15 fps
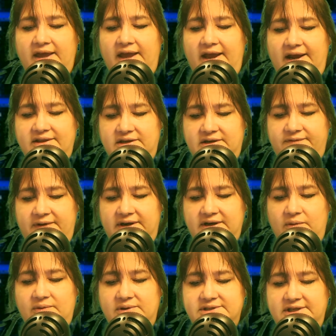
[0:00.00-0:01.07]
and the
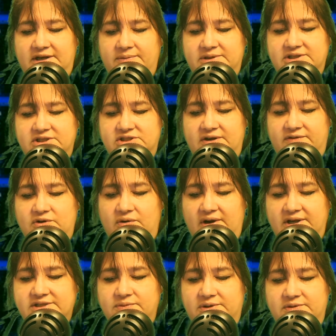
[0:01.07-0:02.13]
defendant was in a position of
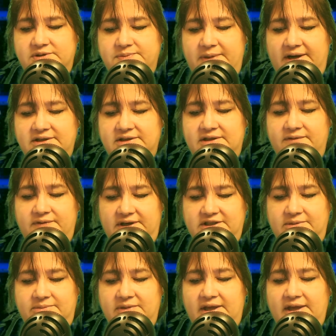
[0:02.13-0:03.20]
trust with respect to the victim